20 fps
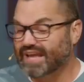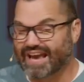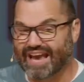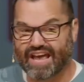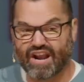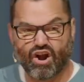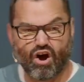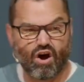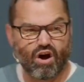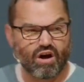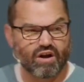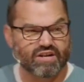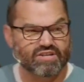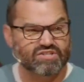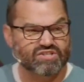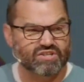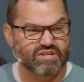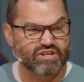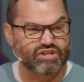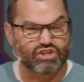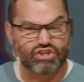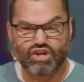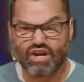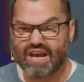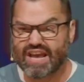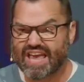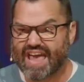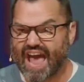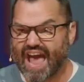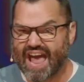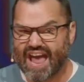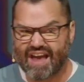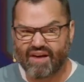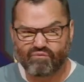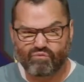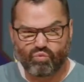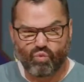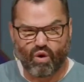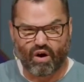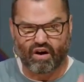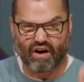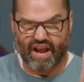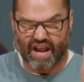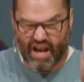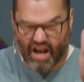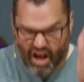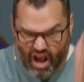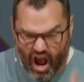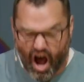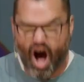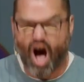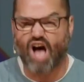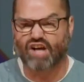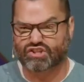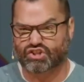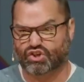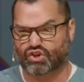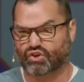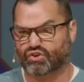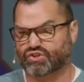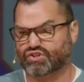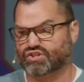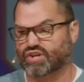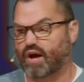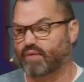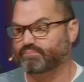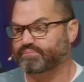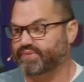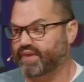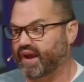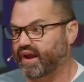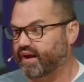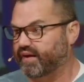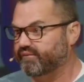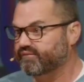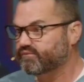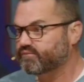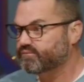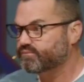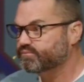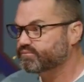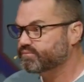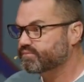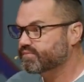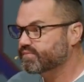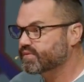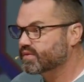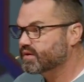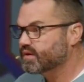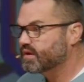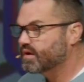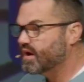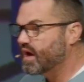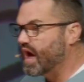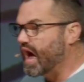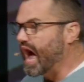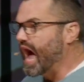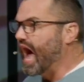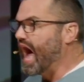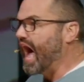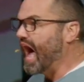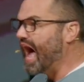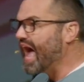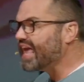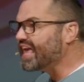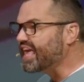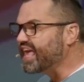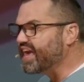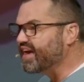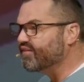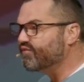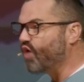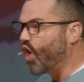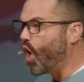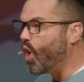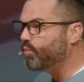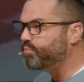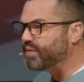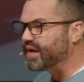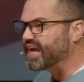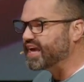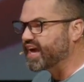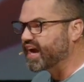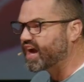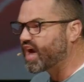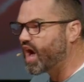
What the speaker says: And honestly, she gave where it cost her something. I give hoping it